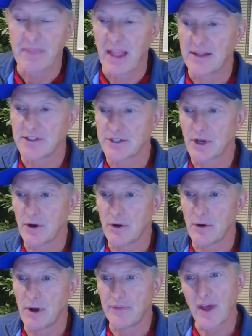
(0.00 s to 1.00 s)
and
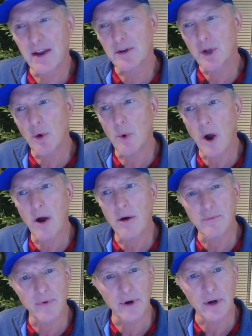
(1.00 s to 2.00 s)
so i thought i'd go
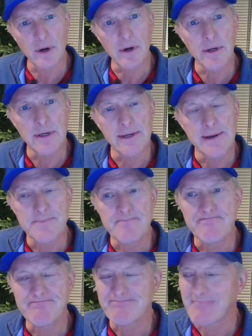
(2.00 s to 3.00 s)
over
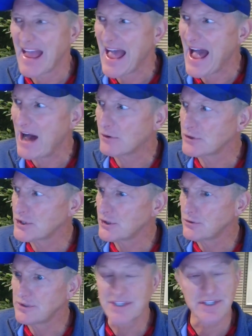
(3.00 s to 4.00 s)
how
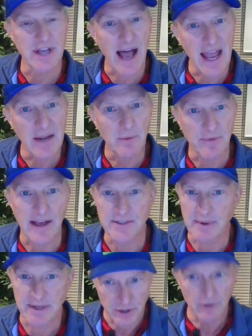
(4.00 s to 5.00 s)
to design with
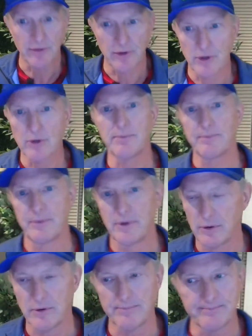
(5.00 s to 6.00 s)
houseplants your your
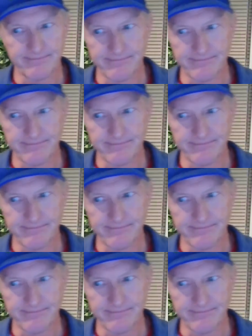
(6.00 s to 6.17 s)
your